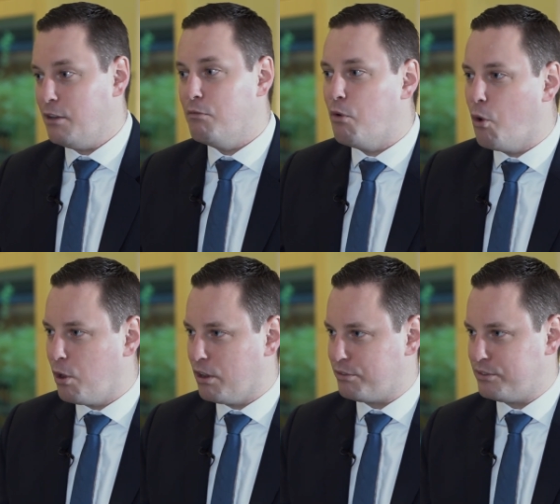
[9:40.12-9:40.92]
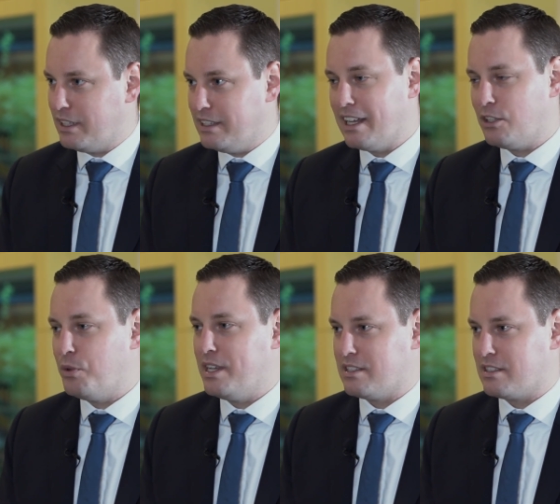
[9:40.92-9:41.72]
involved in that
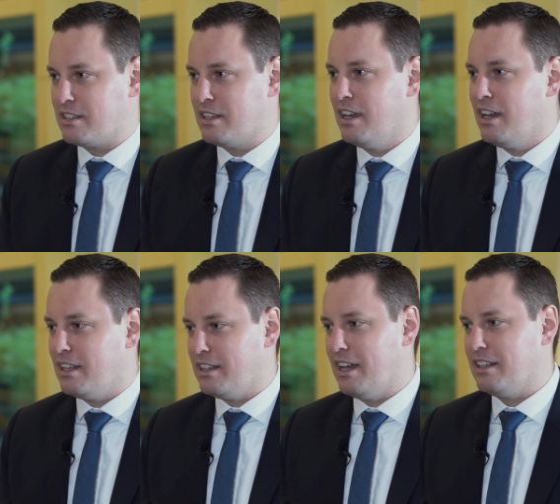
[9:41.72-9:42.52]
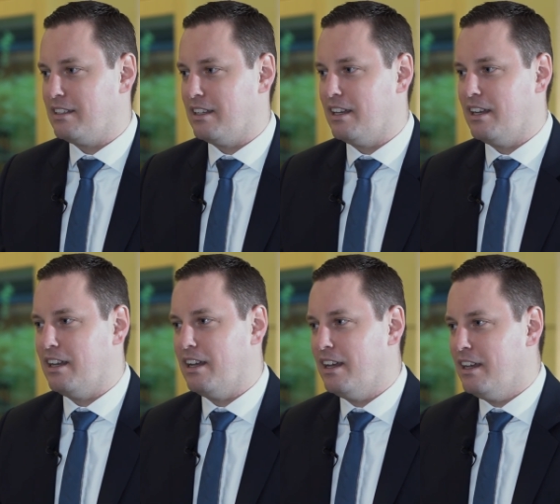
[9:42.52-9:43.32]
risk oh. that uh,
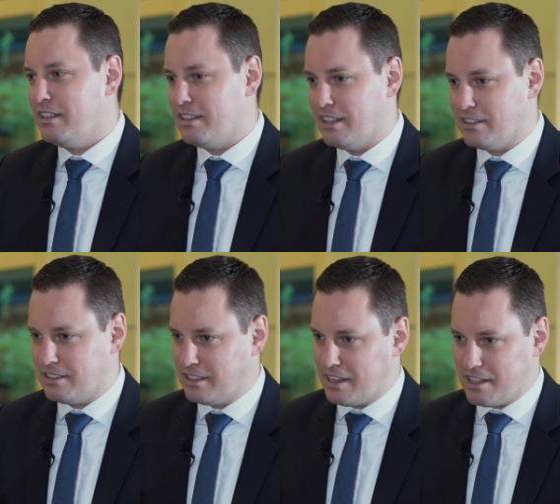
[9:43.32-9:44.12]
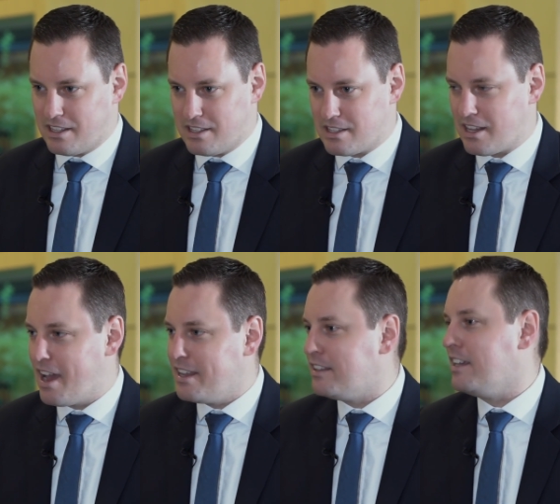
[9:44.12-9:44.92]
that the
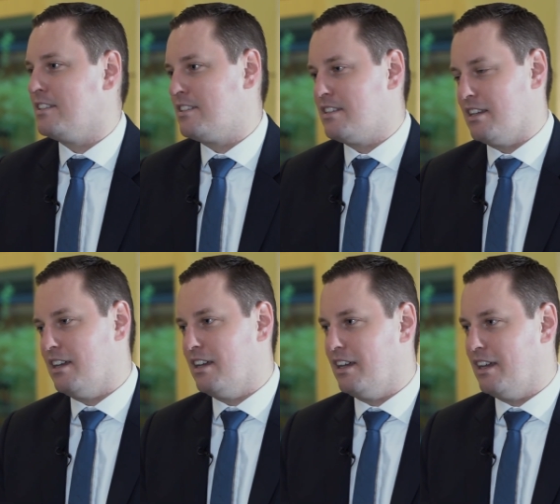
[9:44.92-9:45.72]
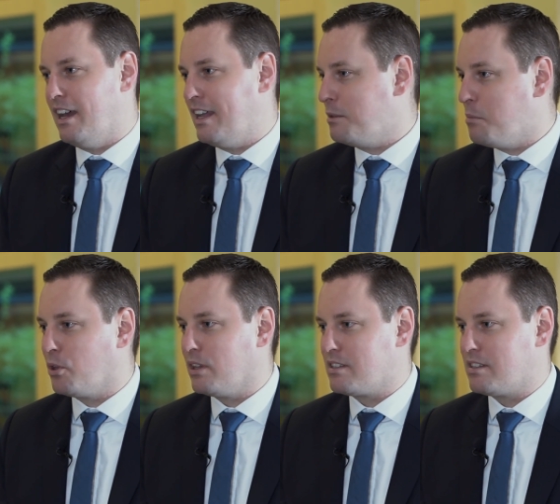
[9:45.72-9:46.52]
scientists uh, and the
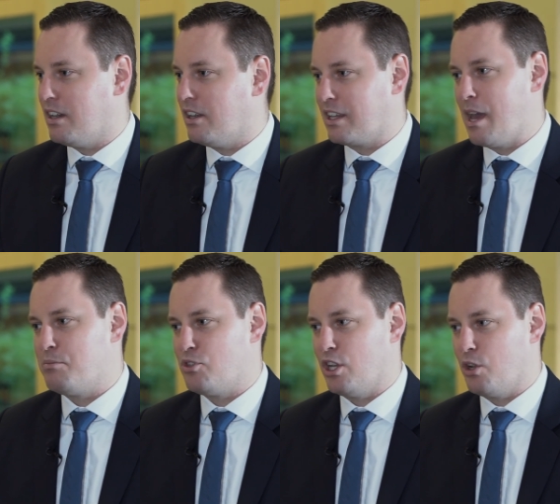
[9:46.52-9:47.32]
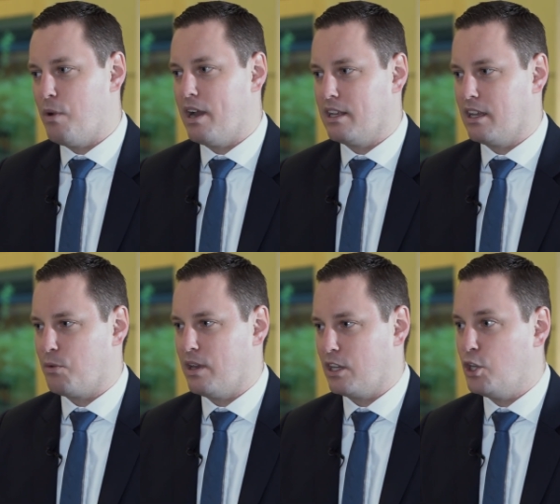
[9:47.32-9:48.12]
models are capturing quite a
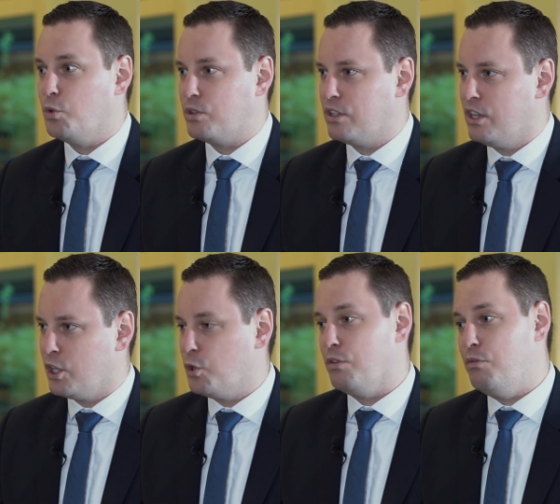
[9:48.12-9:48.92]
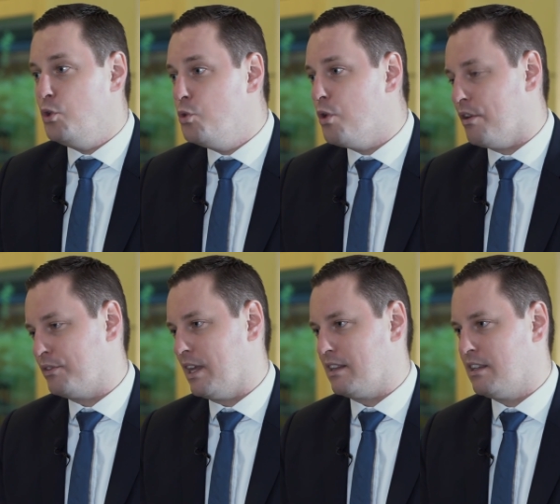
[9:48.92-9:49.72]
quite a good good oh. view of
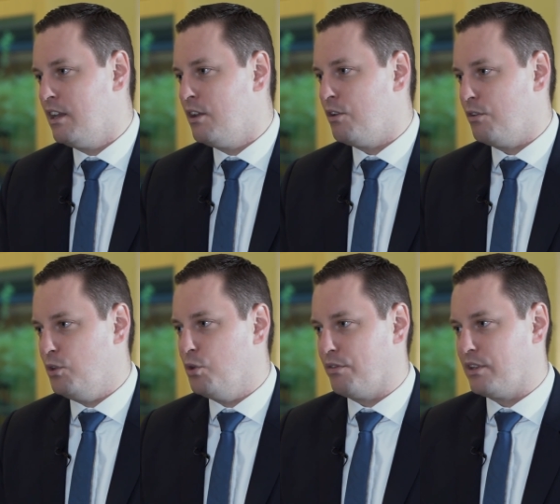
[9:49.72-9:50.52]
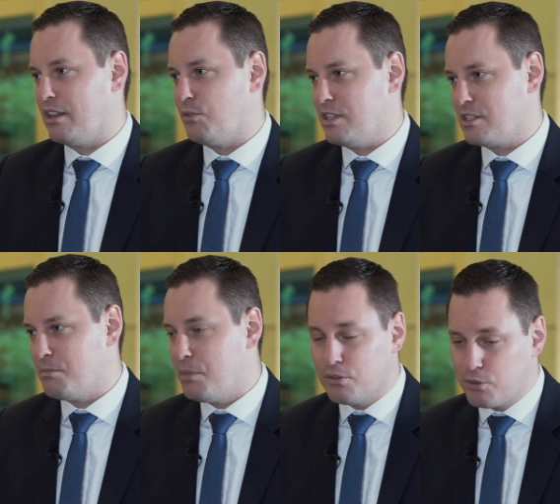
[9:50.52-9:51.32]
that view of that risk.
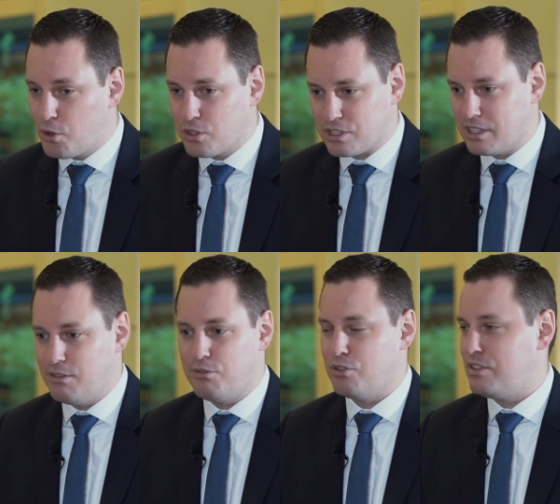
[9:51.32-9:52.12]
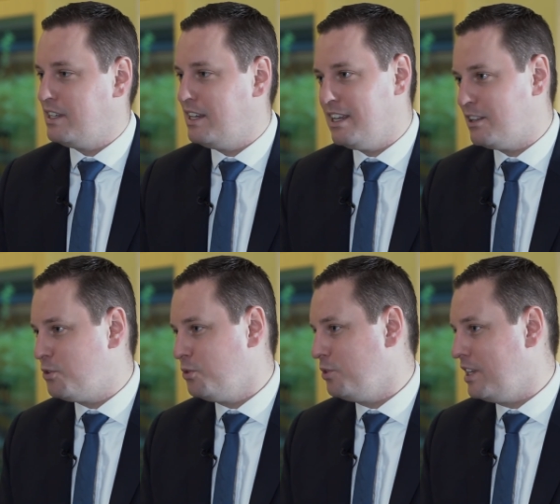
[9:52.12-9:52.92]
But of course, oh. if you see
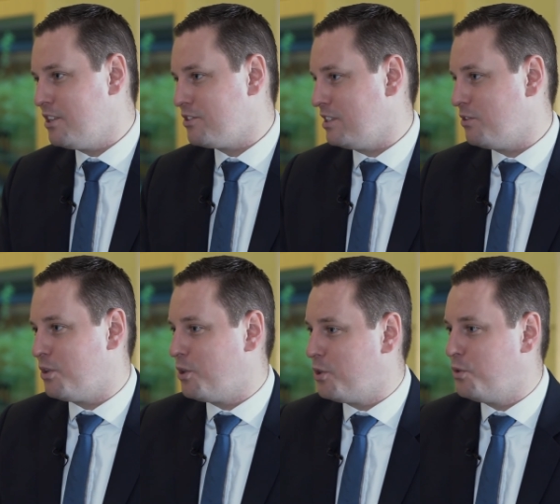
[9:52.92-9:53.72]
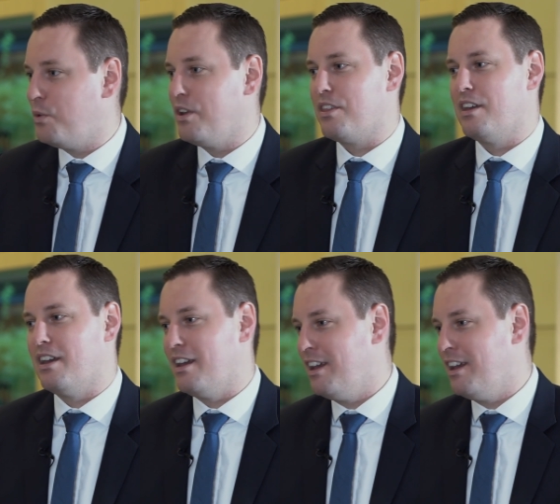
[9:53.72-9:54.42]
two years in a row with uh,